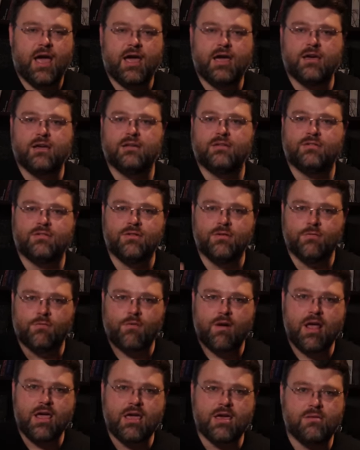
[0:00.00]
and
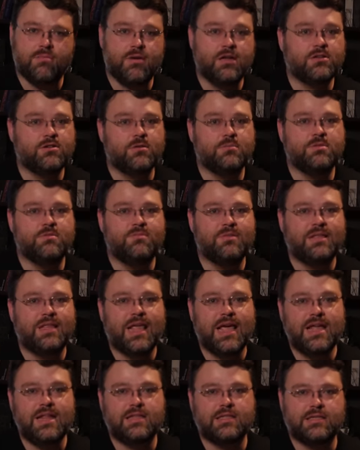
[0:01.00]
RAM in terms of
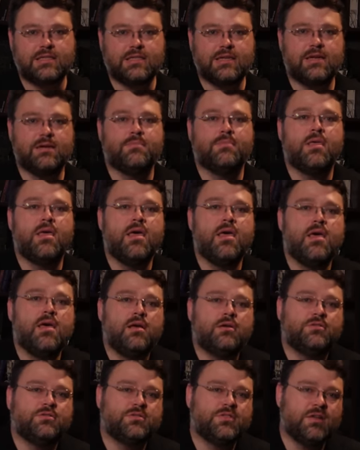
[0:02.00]
latency.
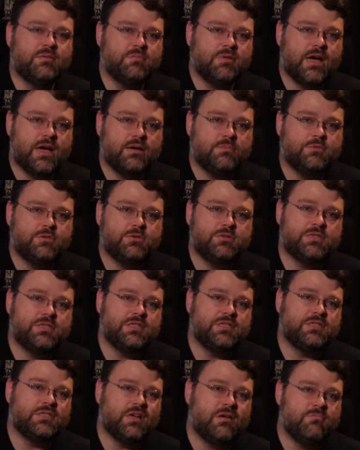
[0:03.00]
So sometimes you
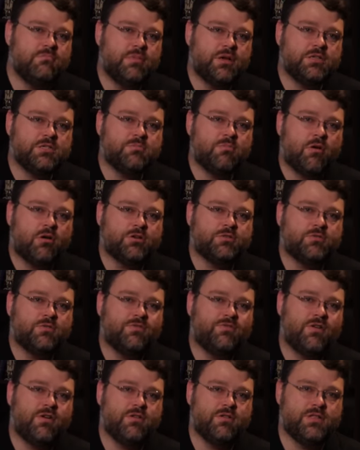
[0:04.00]
see some benchmarks
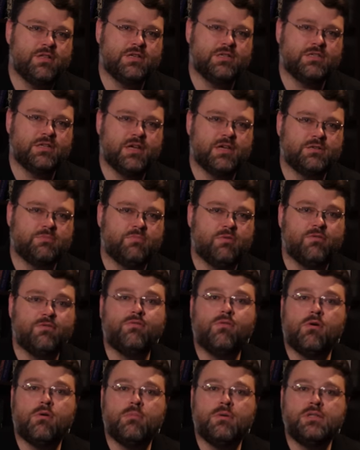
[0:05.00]
refer to this as
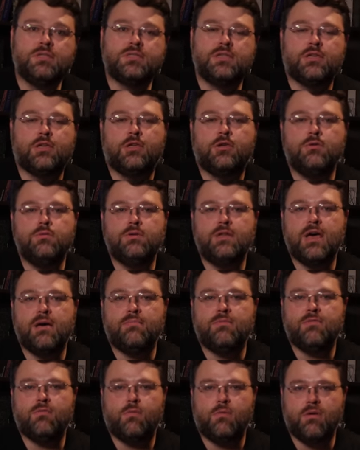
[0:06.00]
performance at
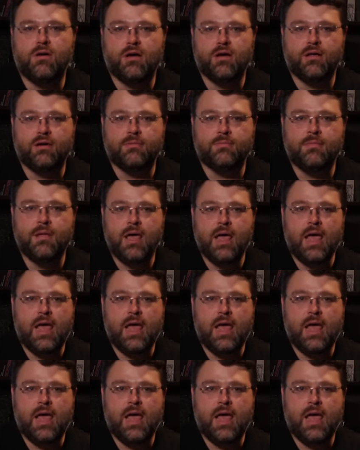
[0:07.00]
Q-depth 1.